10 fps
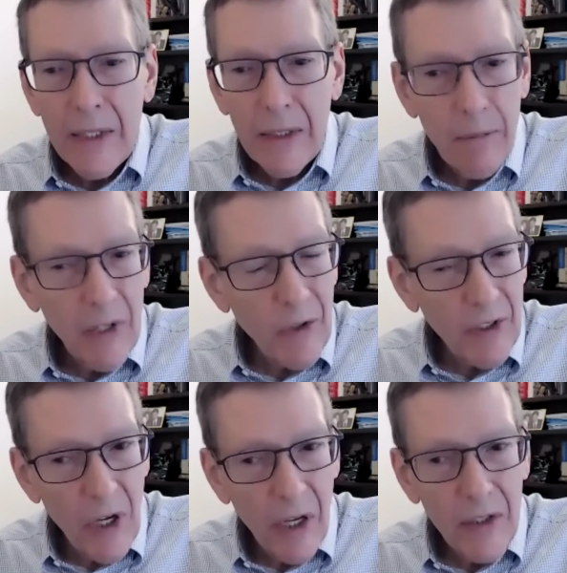metric
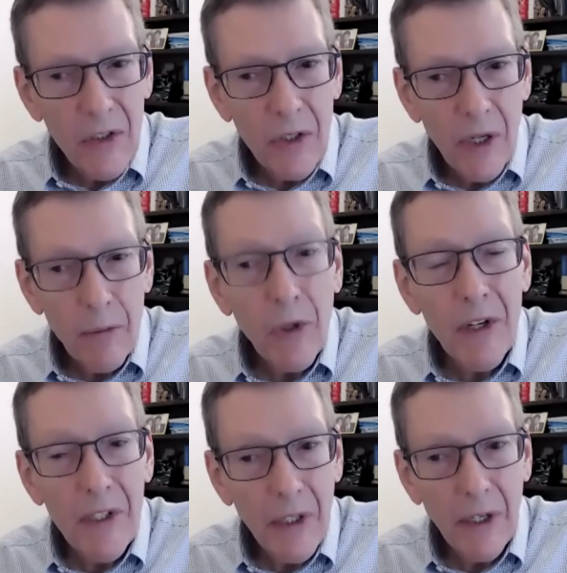tons per
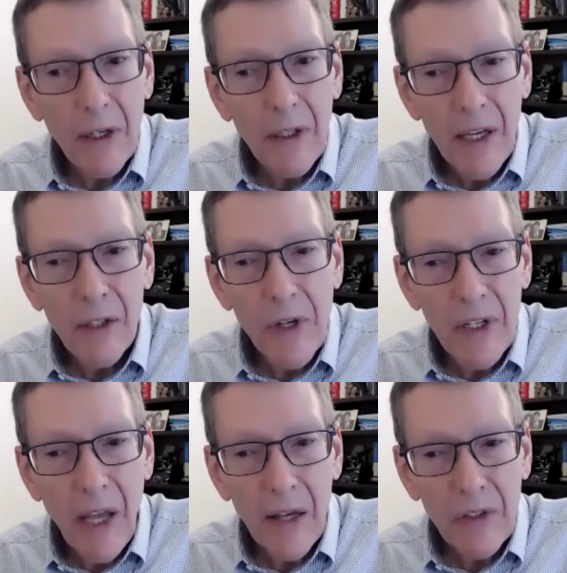year in
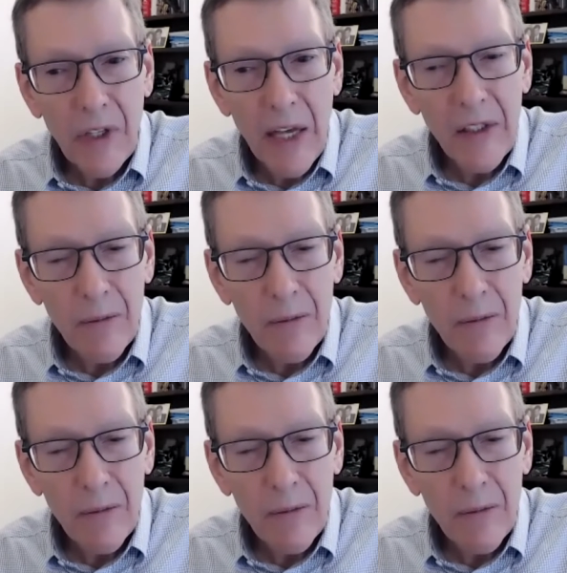greenhouse gas